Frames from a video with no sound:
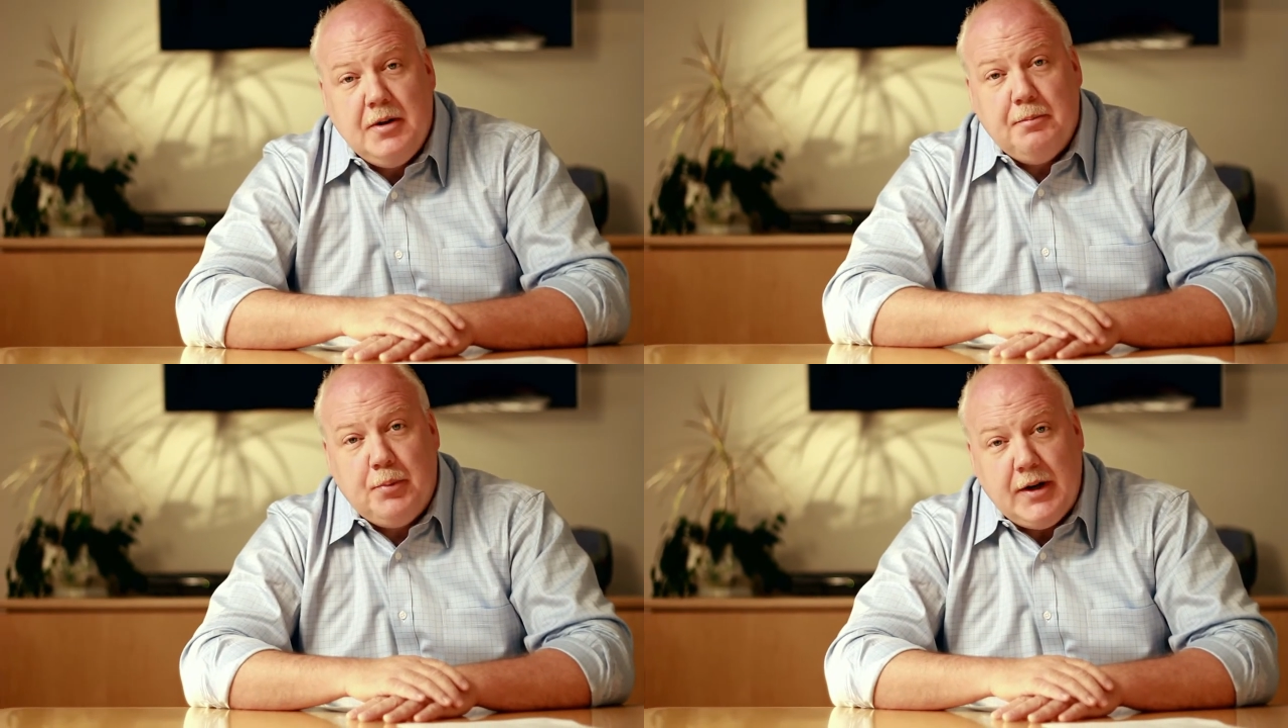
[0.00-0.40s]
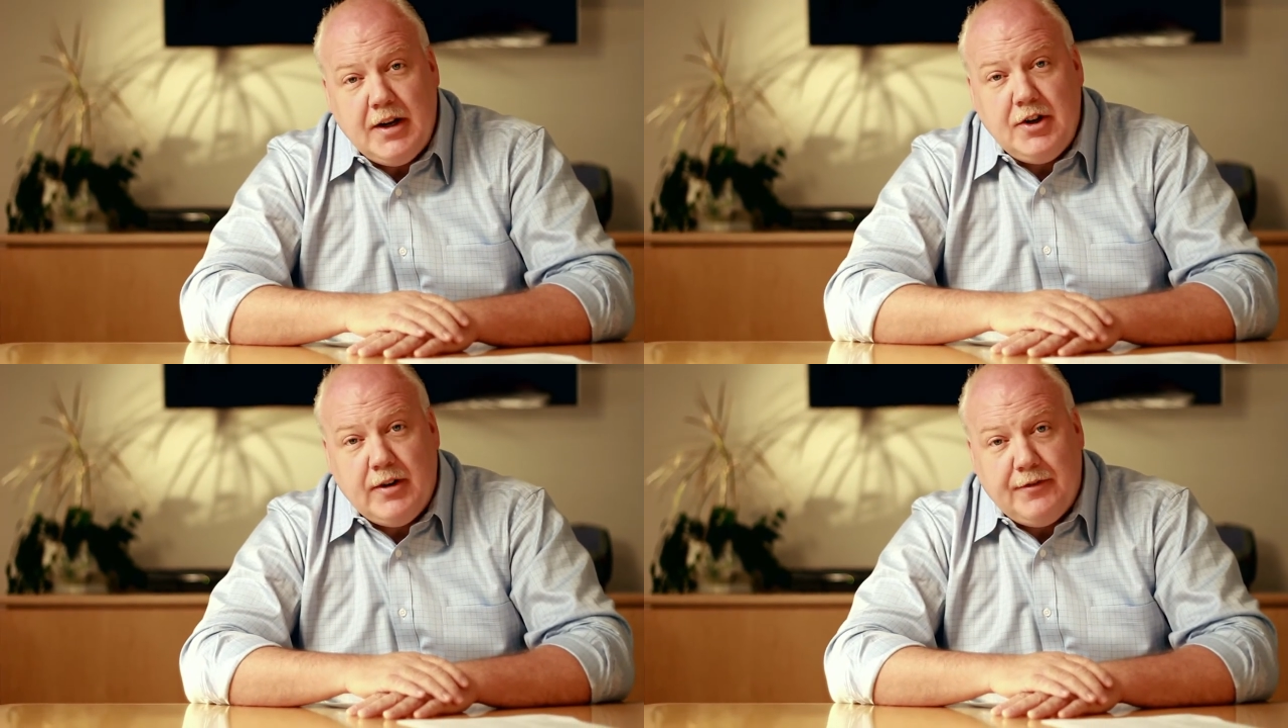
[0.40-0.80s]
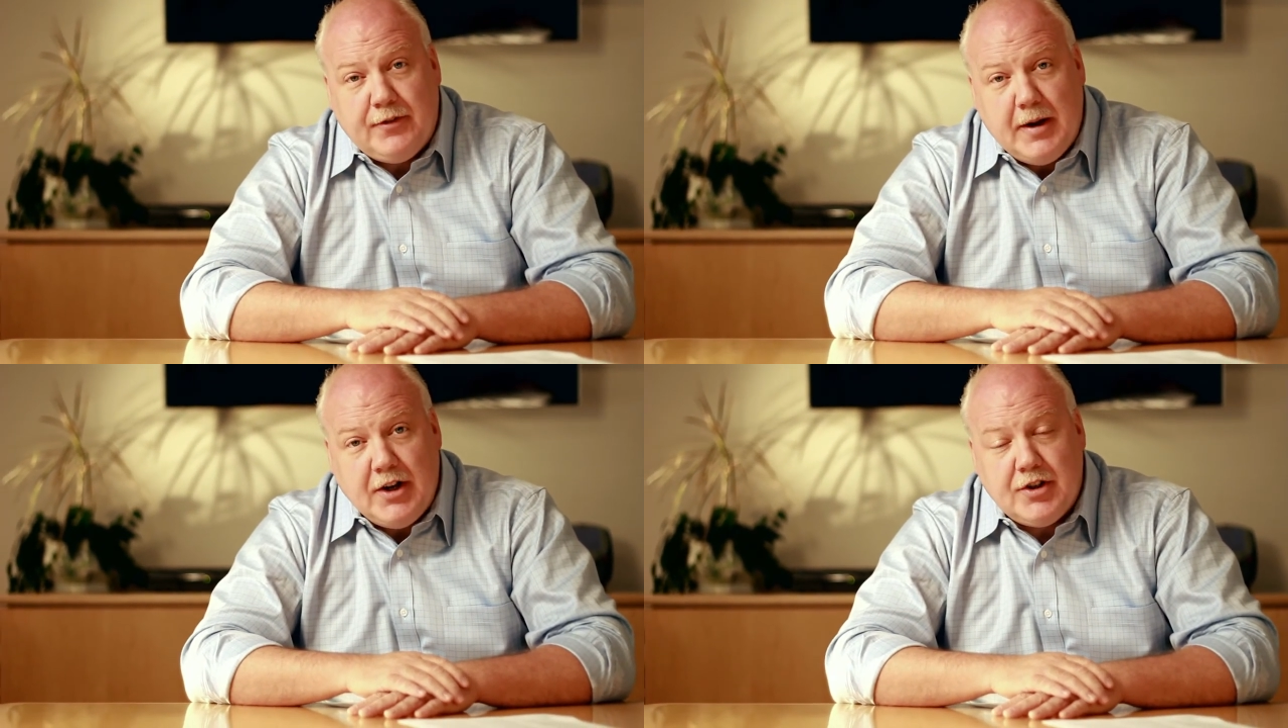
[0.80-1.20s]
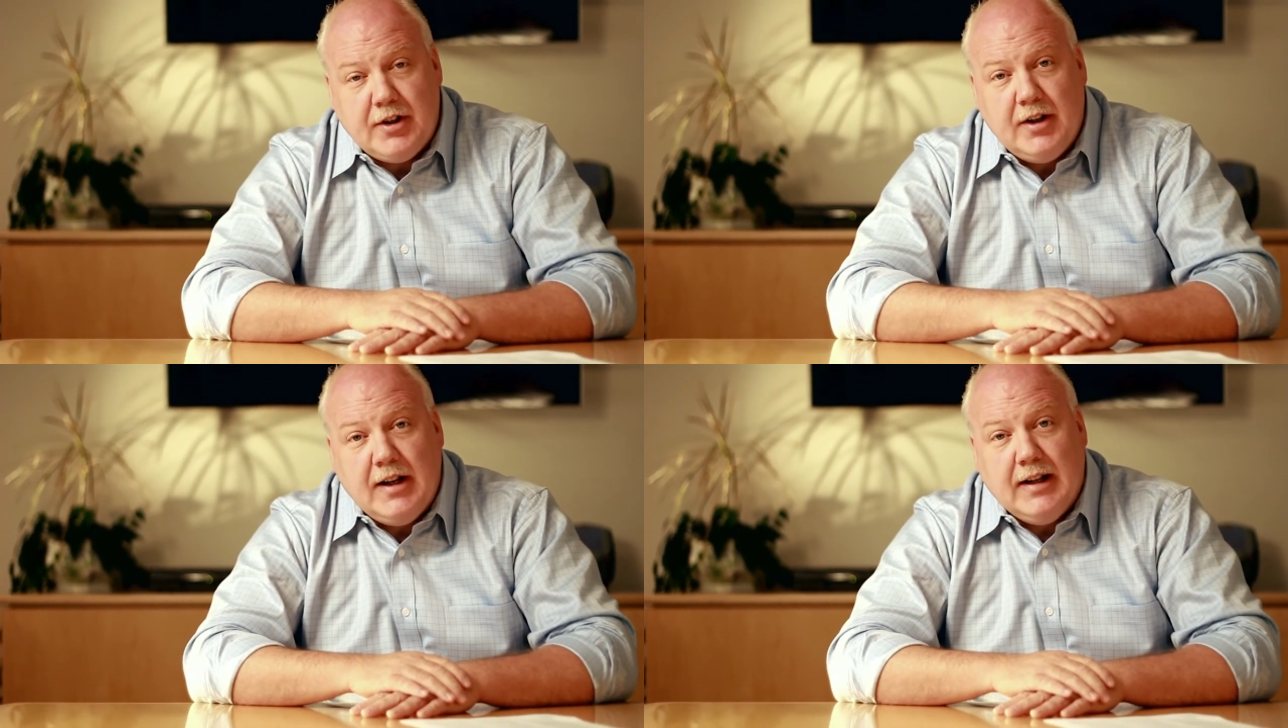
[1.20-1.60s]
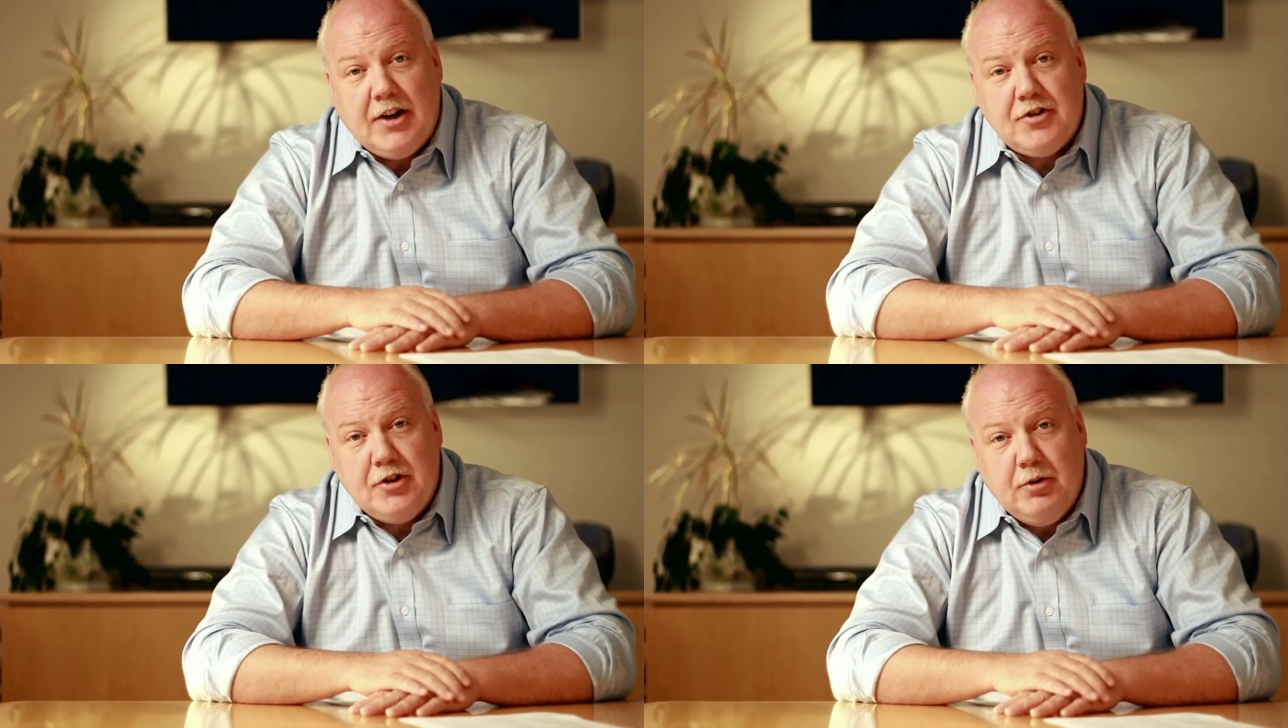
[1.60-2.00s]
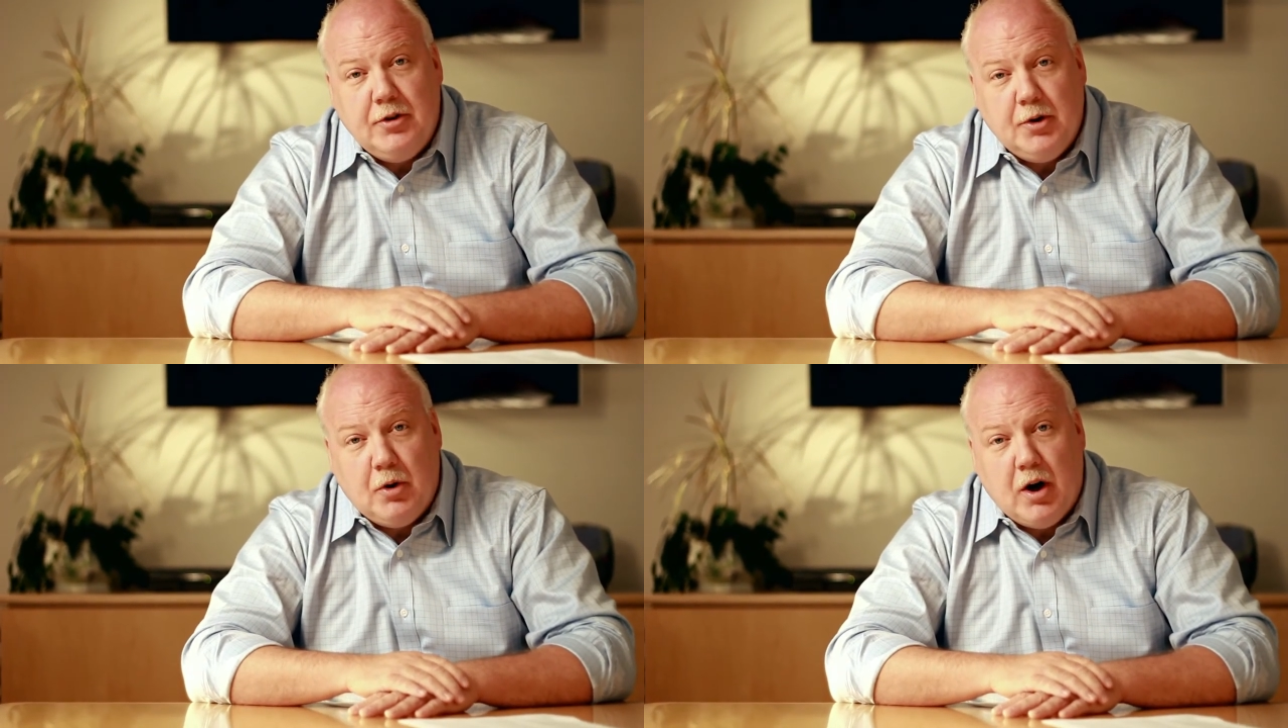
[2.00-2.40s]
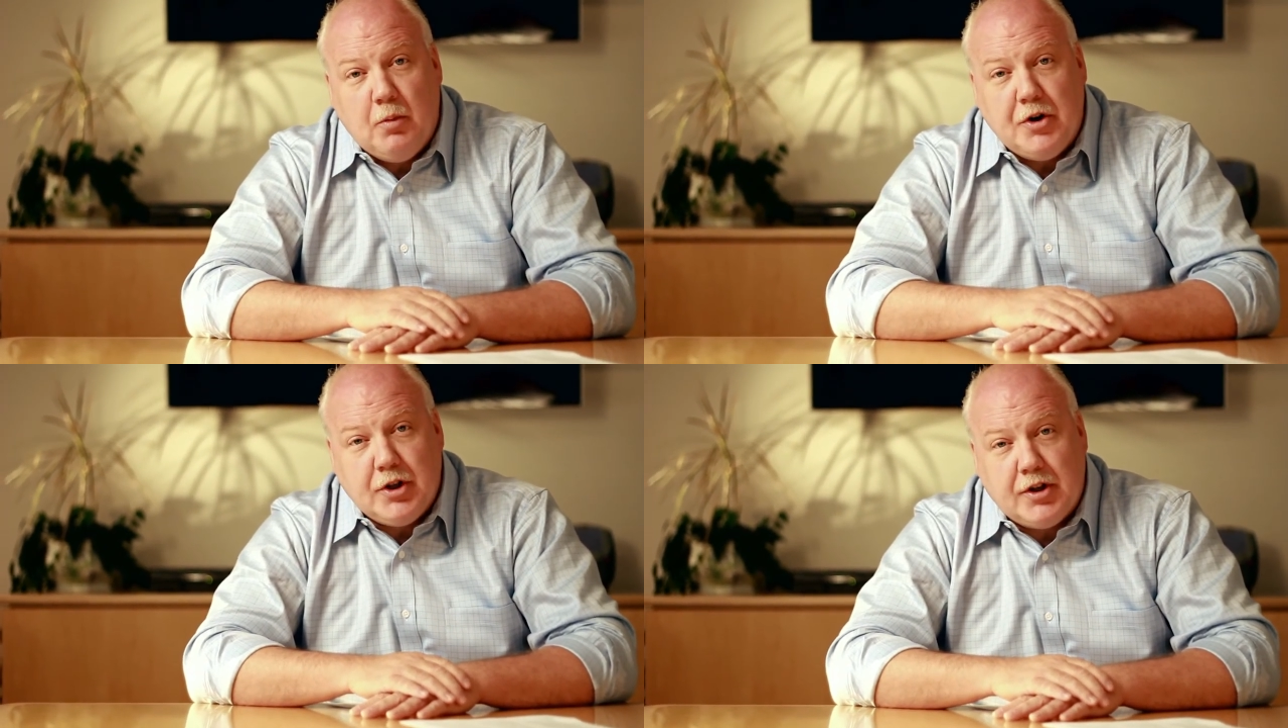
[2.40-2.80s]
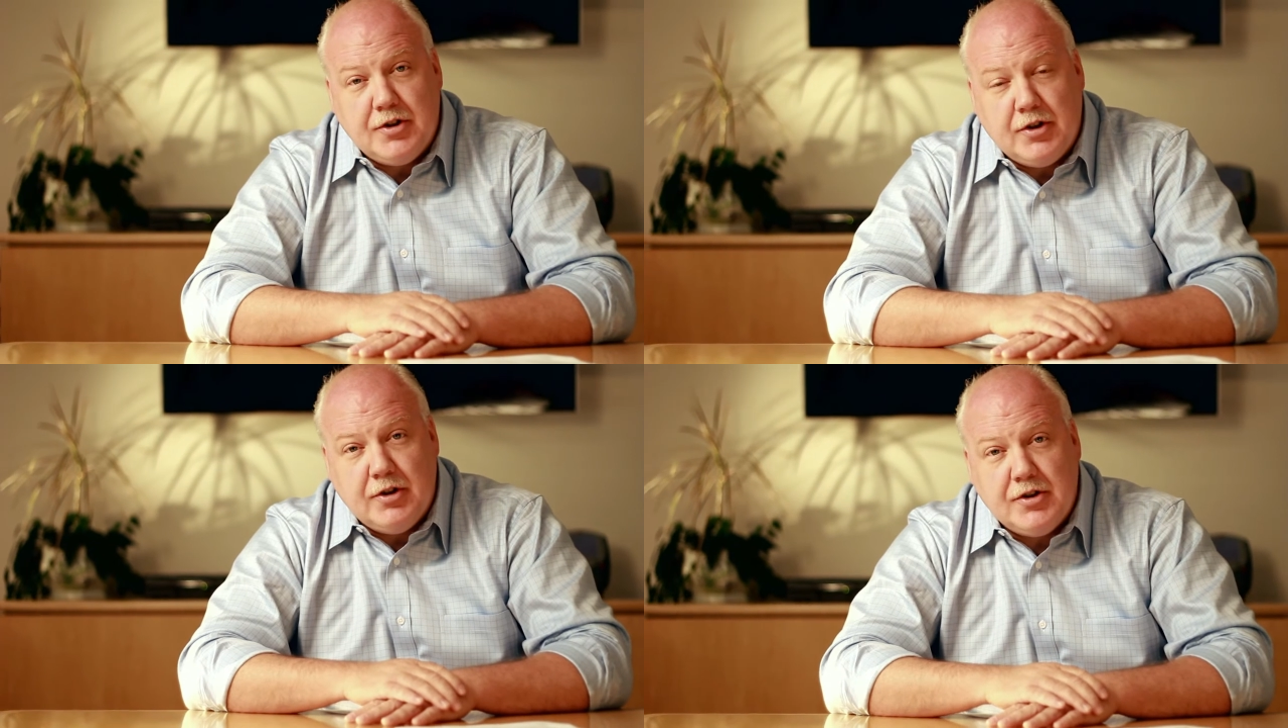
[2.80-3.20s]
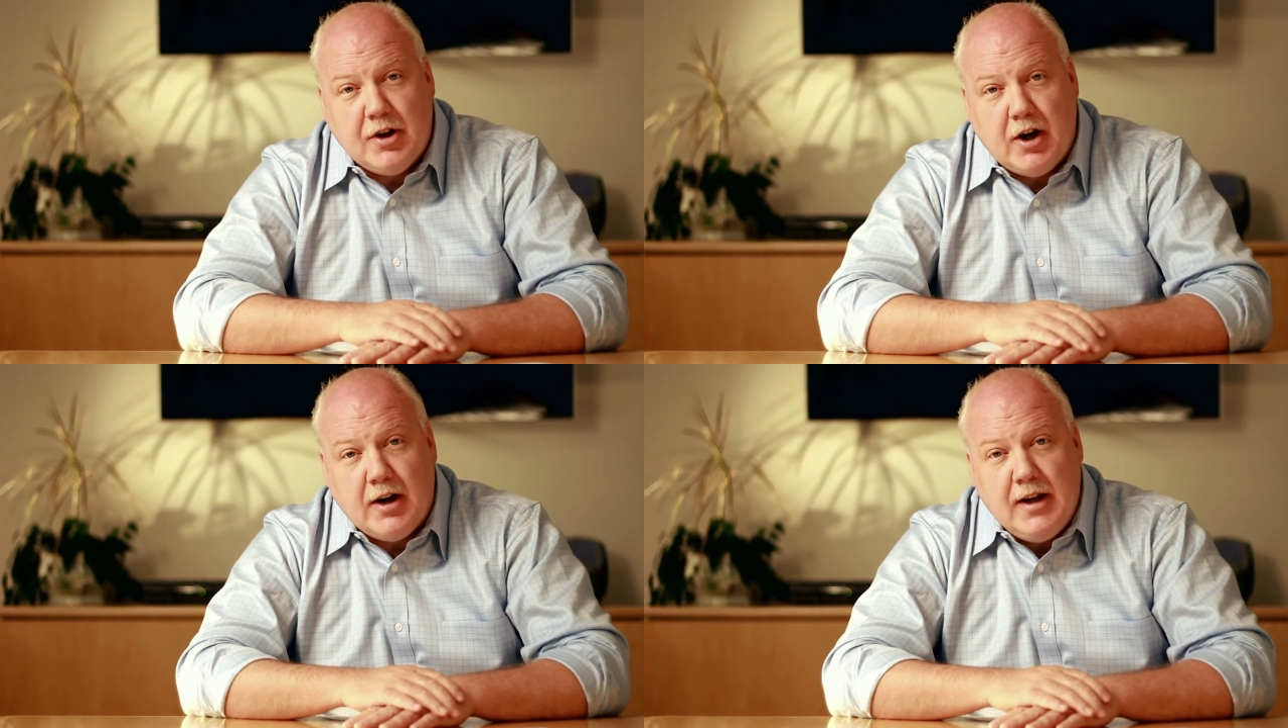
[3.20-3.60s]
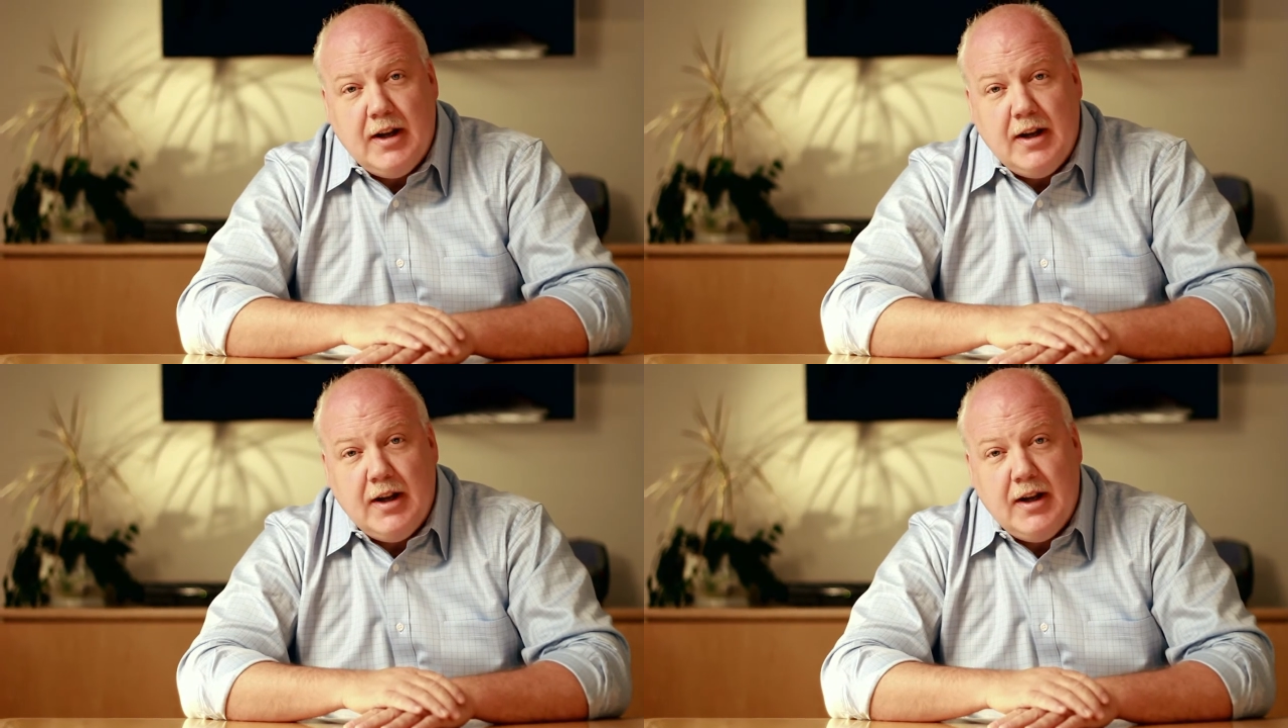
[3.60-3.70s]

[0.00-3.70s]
put in your information, let us know who you are and what your concerns are,